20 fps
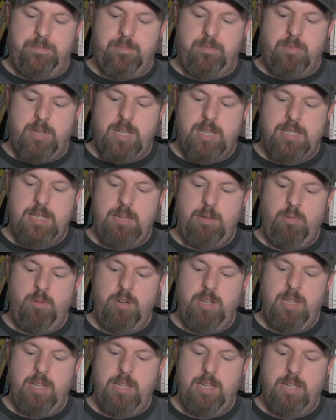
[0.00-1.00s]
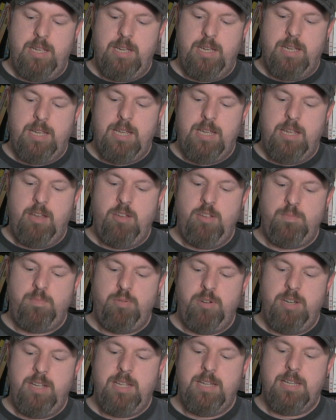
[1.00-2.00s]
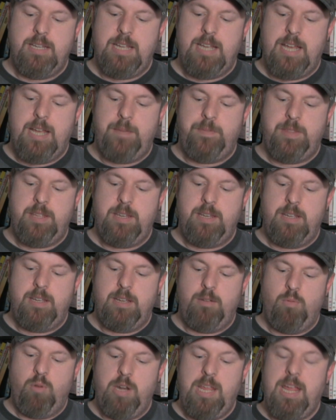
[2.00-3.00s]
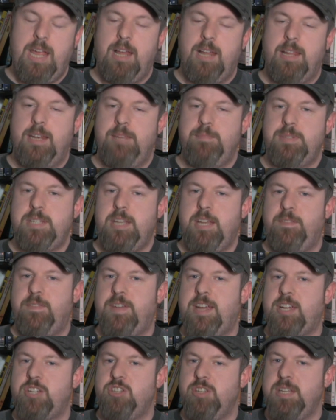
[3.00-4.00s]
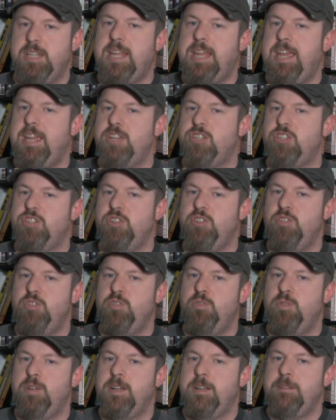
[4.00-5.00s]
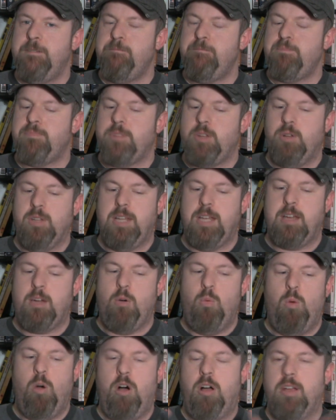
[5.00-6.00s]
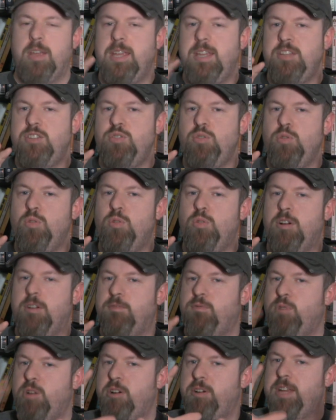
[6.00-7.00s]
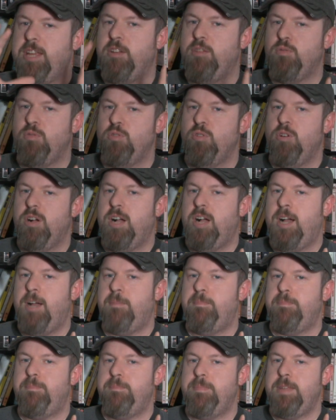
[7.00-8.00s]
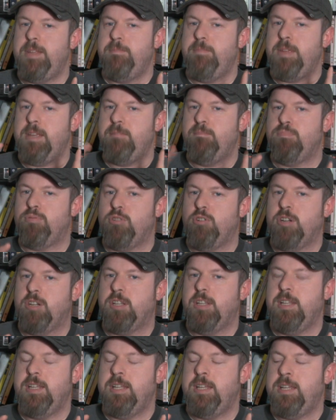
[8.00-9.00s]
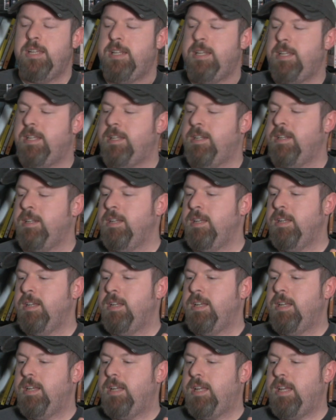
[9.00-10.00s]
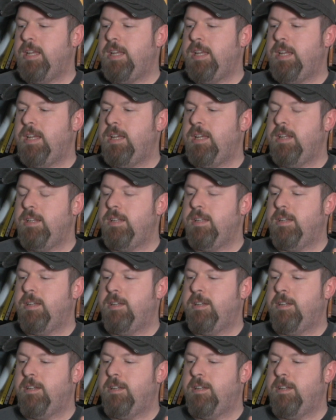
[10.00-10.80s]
Because he really he goes pretty in depth, and Woody Allen himself actually takes you on like a walking tour of where he grew up in Brooklyn, and